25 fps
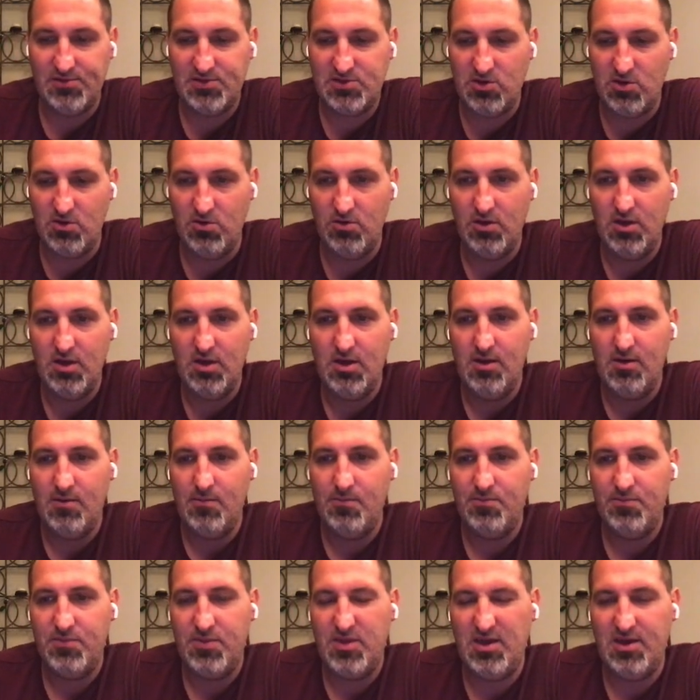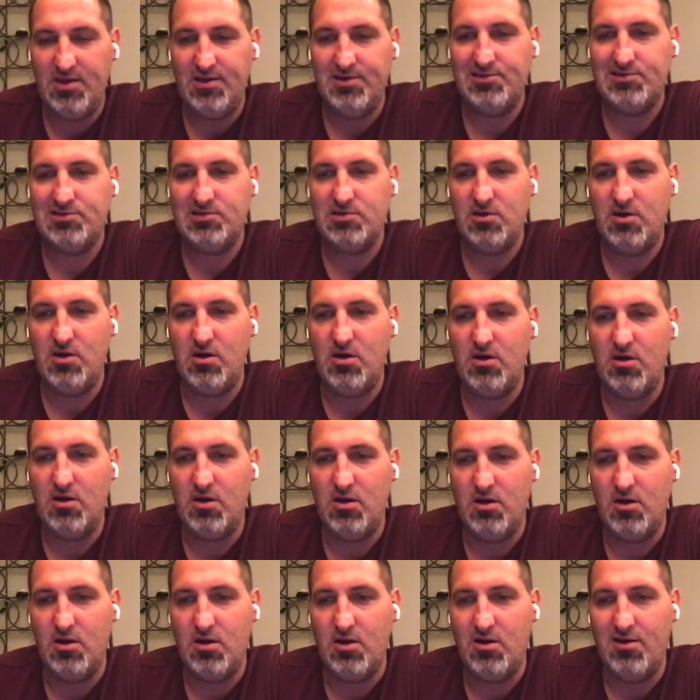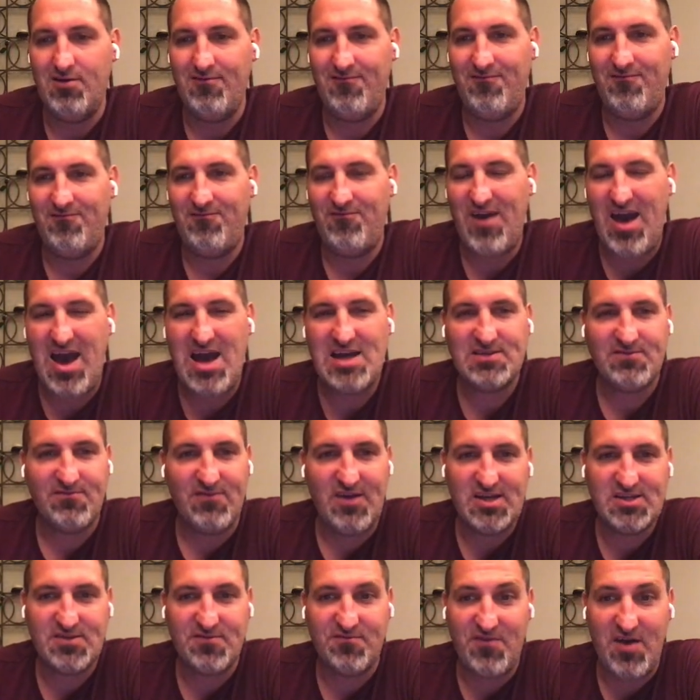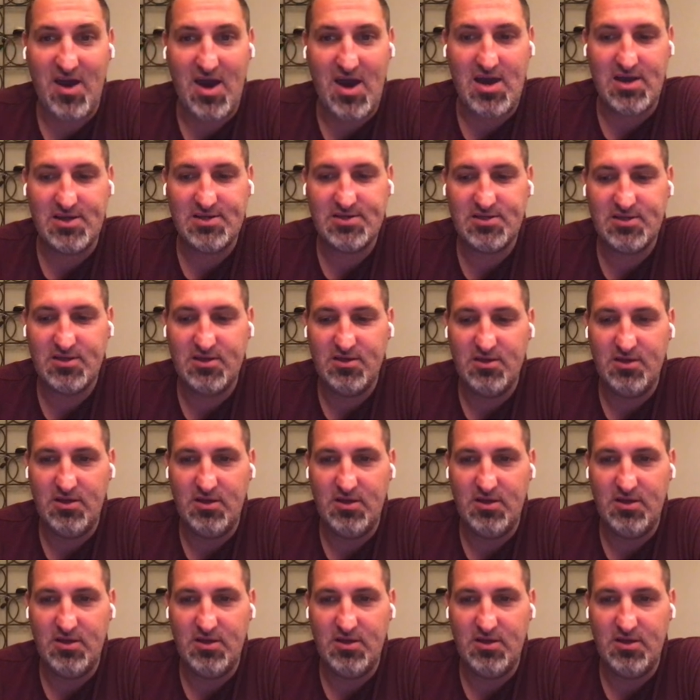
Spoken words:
So things are fast, fast, fast.